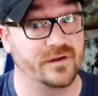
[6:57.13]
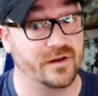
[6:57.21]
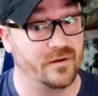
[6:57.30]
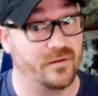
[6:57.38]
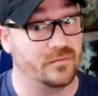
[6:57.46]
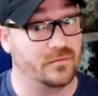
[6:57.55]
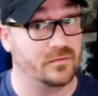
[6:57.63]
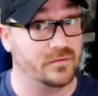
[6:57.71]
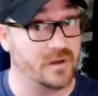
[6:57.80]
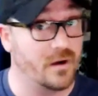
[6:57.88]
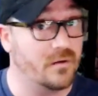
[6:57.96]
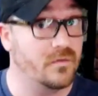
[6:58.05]
you know,
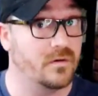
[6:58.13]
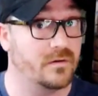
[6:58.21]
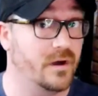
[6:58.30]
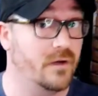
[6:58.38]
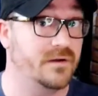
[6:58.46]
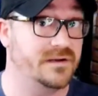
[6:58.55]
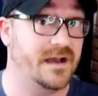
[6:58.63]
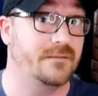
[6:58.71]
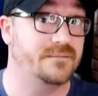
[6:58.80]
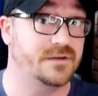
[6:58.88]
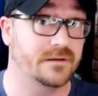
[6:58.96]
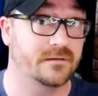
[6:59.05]
low or no
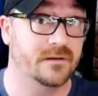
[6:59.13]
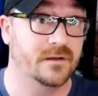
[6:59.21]
adoption.